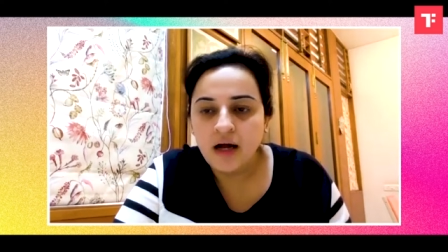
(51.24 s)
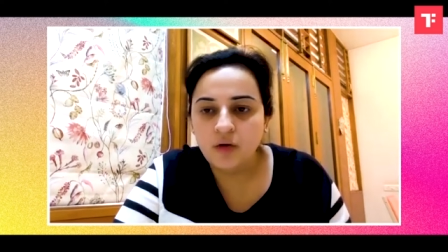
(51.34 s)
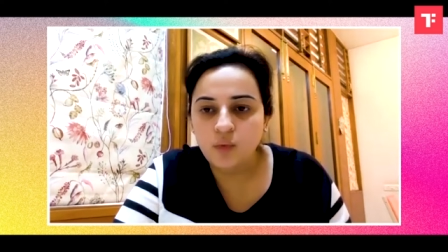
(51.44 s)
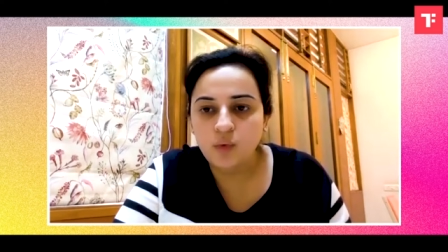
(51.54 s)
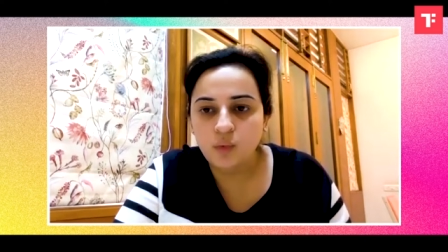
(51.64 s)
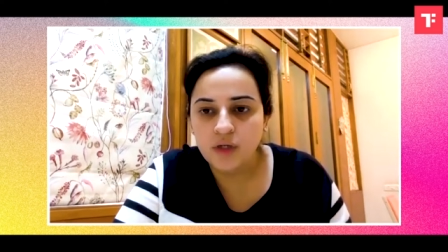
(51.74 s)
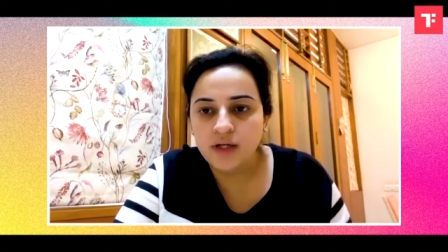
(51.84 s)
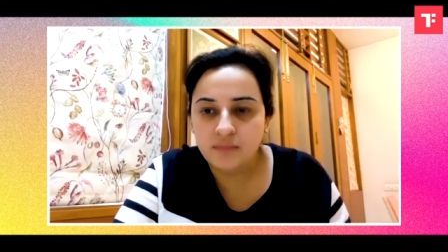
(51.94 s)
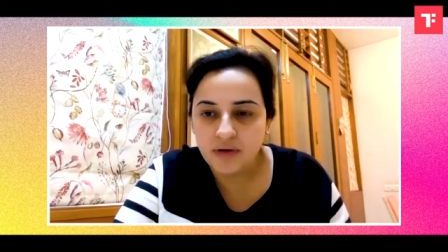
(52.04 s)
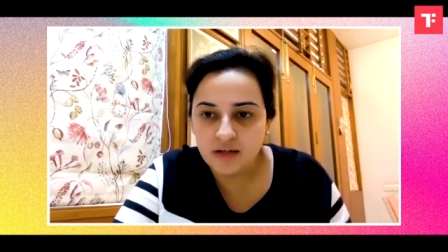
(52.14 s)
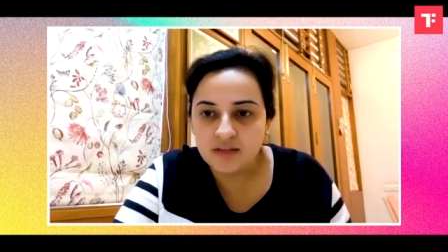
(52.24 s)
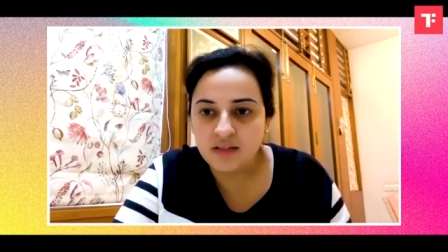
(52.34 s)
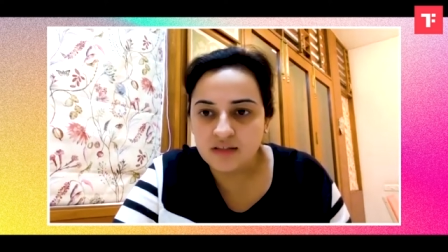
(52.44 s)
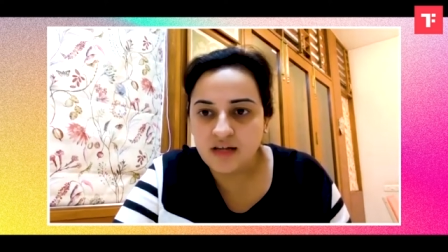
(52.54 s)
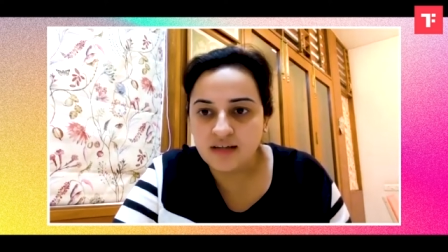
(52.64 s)
and we at the Baker's
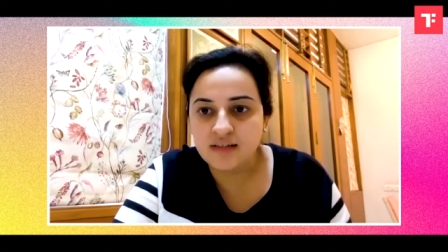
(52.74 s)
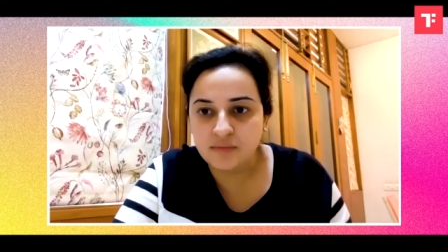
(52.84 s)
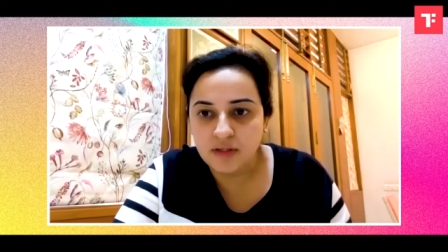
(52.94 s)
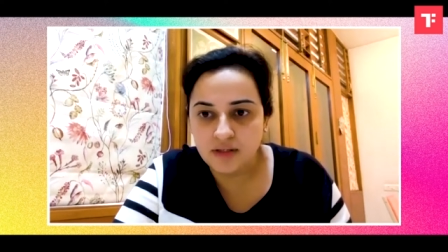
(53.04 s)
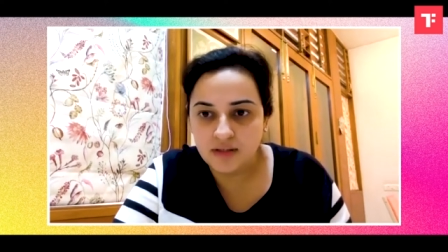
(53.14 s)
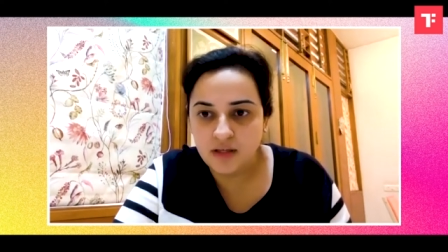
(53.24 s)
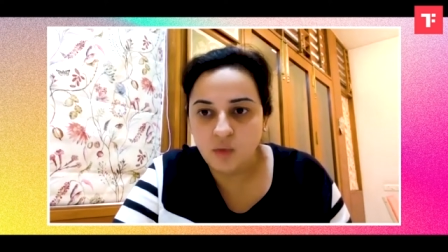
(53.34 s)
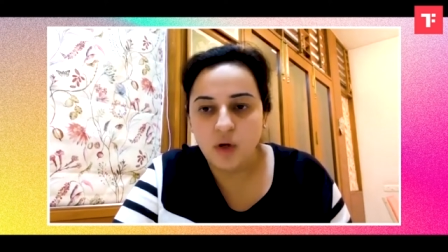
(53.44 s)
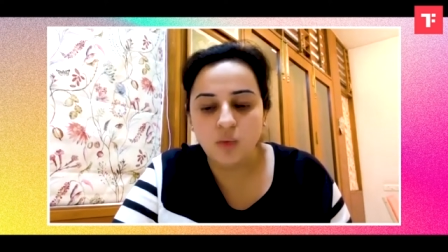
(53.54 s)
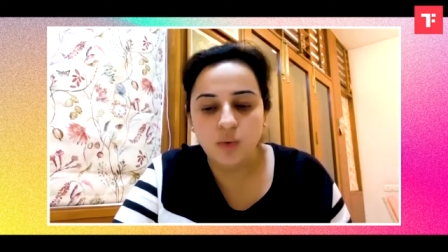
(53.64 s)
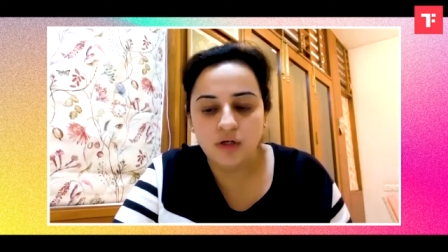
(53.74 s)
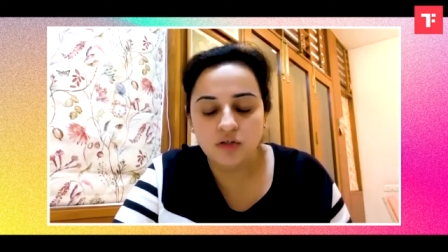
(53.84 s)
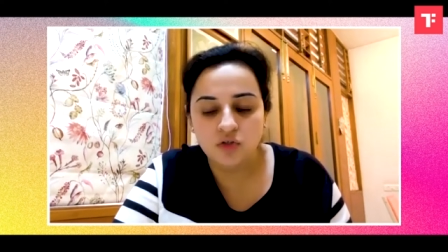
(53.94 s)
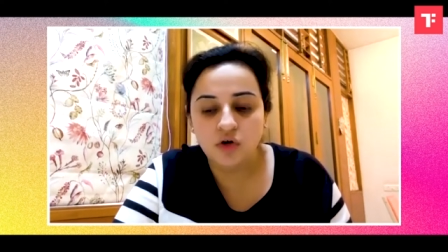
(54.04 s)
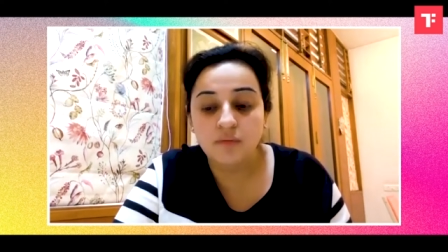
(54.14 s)
Dozen had a similar thing where we
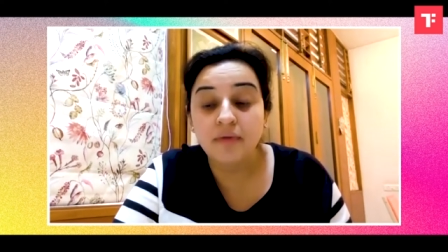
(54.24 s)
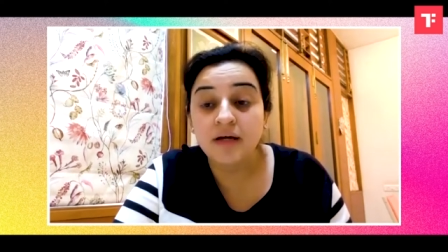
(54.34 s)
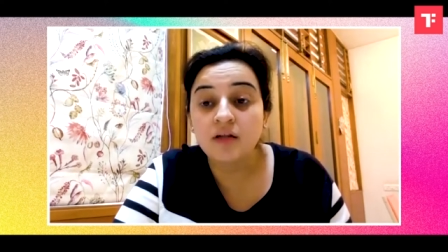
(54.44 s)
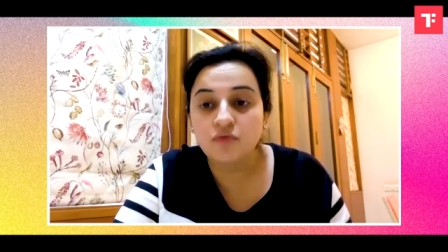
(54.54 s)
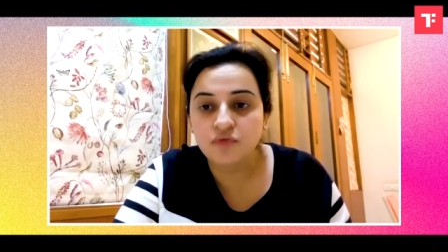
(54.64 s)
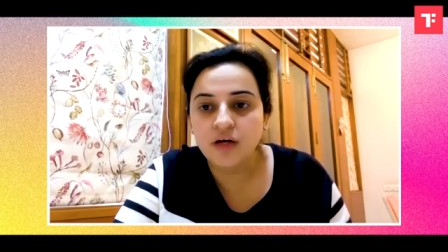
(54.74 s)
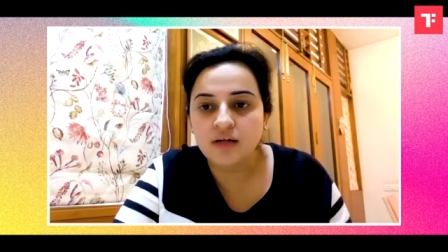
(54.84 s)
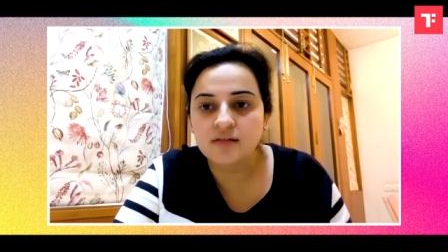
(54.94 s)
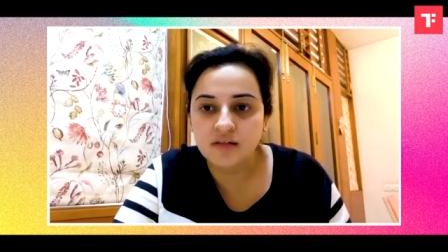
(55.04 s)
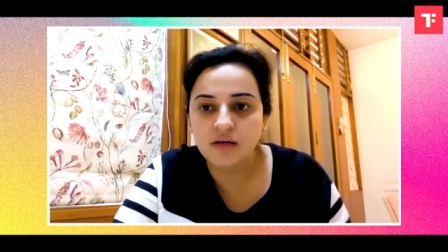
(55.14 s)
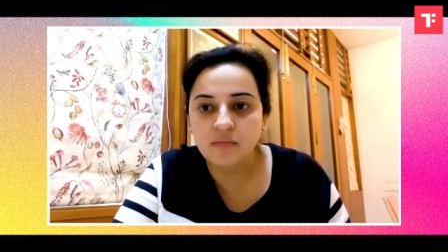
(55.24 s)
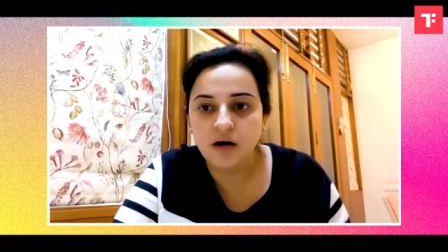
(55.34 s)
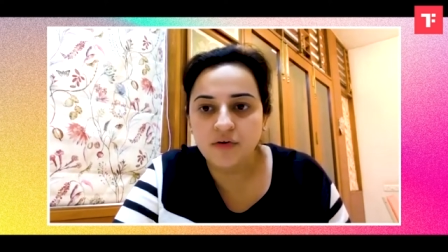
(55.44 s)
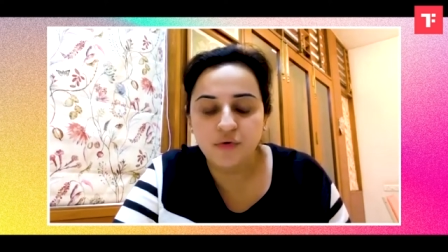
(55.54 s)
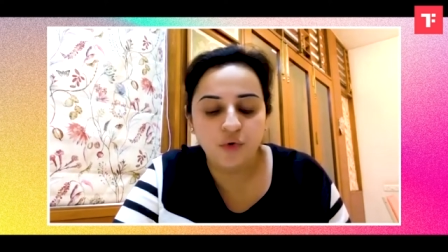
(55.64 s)
saw a big influx in
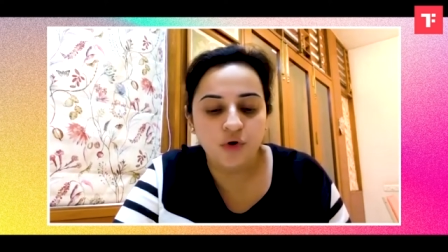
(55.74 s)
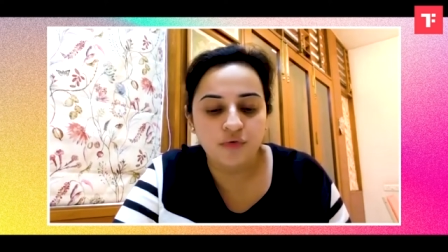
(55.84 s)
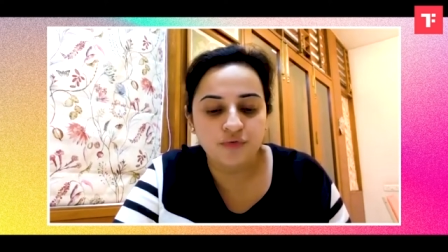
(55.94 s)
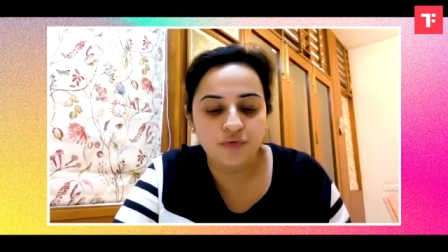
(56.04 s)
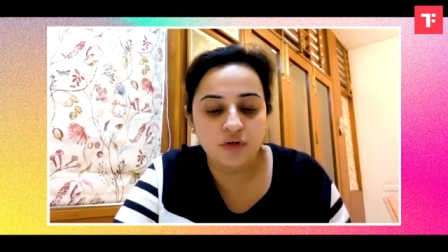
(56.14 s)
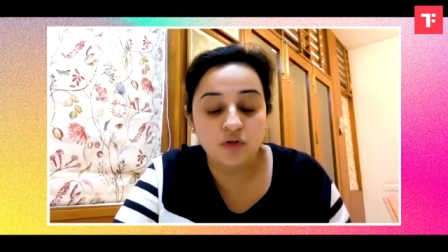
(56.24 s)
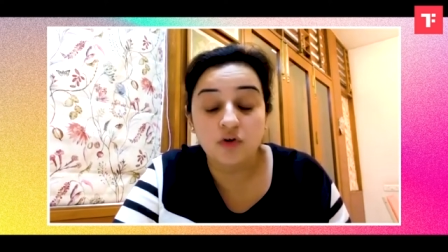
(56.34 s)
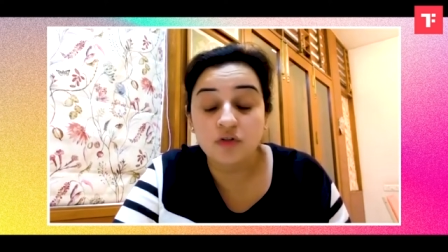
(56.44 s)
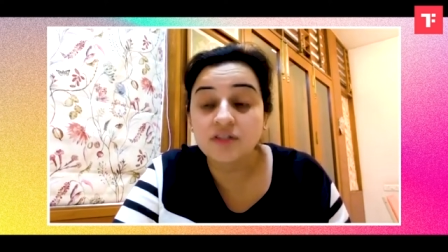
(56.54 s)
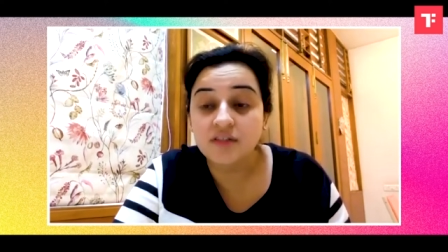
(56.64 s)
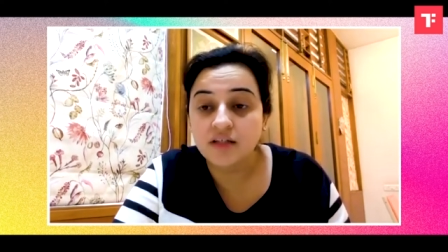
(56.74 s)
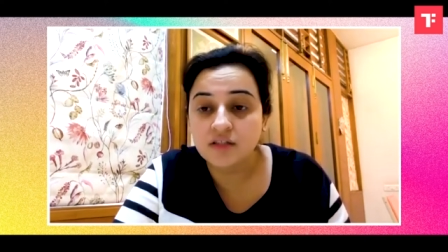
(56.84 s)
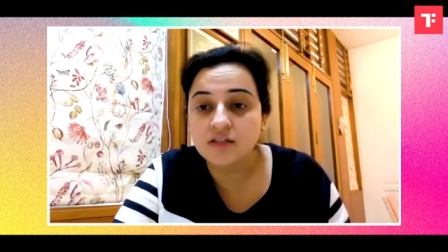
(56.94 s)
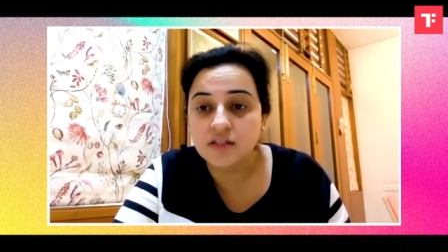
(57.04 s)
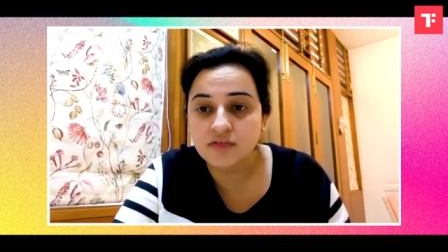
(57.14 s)
demand of uh, not only
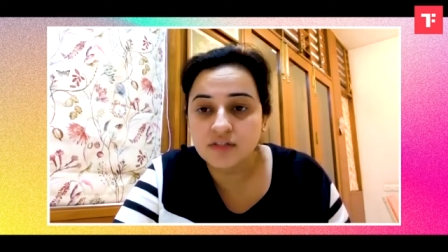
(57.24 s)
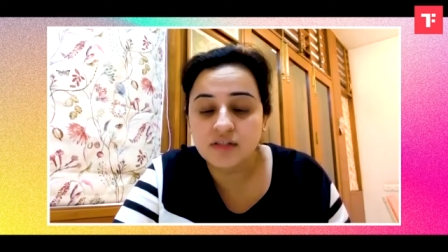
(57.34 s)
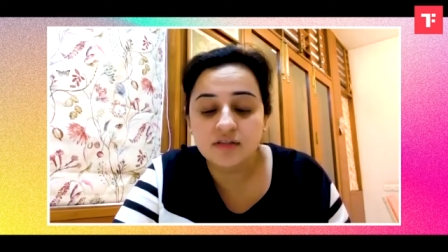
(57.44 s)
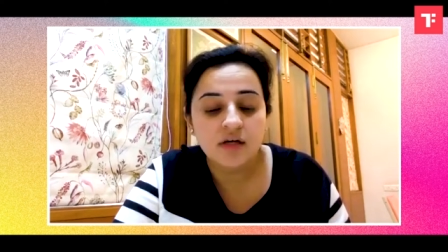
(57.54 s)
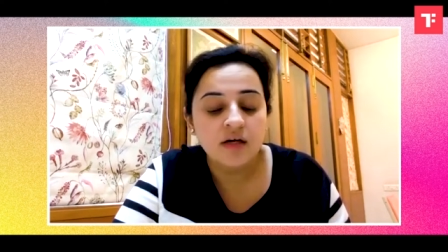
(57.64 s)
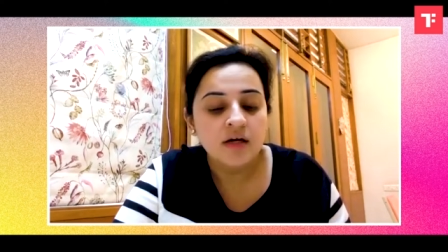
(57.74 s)
essential services